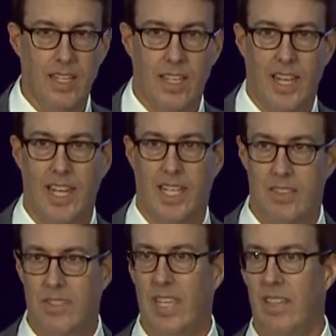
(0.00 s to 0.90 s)
And I could
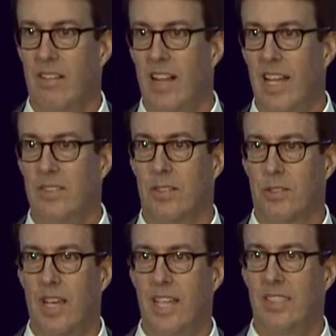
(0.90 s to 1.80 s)
see in their eyes, they're
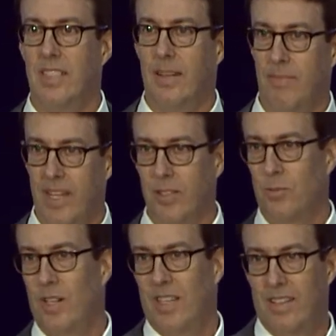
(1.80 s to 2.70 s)
sizing up, there's
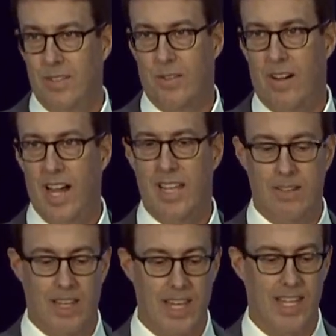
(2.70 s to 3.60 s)
one of those Ohio
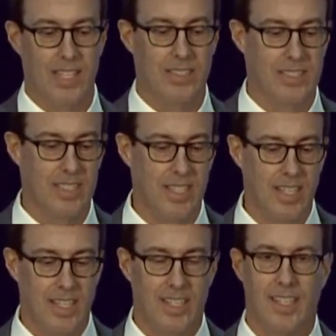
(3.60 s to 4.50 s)
guys,
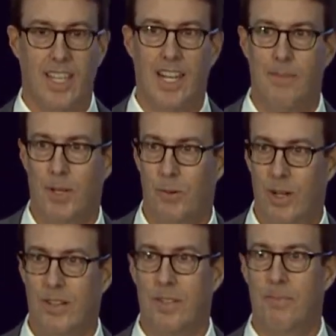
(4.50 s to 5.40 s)
and I'm gonna
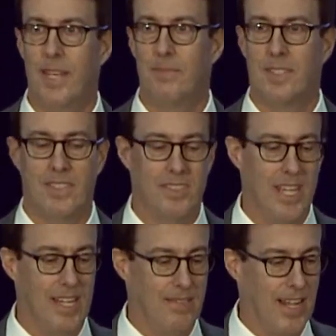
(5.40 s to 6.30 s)
welcome them to the
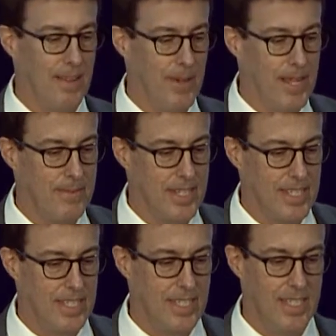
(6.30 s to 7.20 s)
state of Alabama.
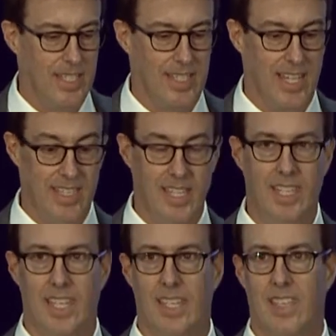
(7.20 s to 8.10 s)
And they
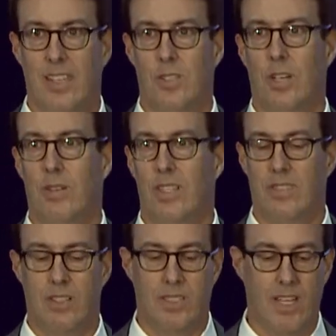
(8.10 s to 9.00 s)
did. They showed us
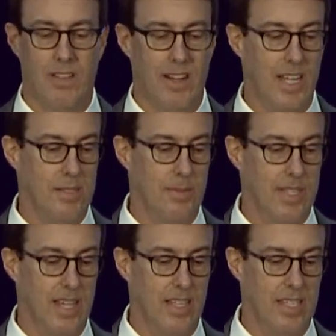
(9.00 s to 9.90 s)
their Southern
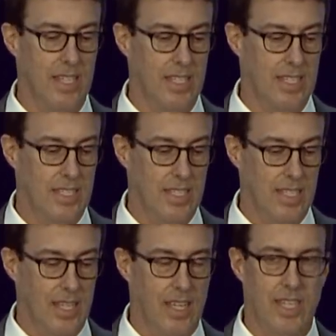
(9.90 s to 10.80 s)
hospitality,
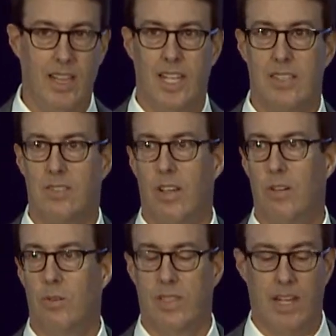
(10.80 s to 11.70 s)
and they let us know
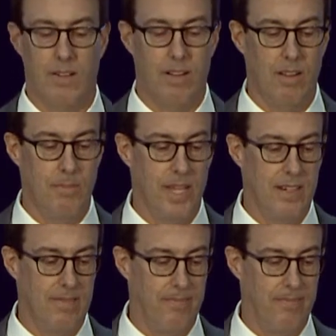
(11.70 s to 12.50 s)
what they were all about.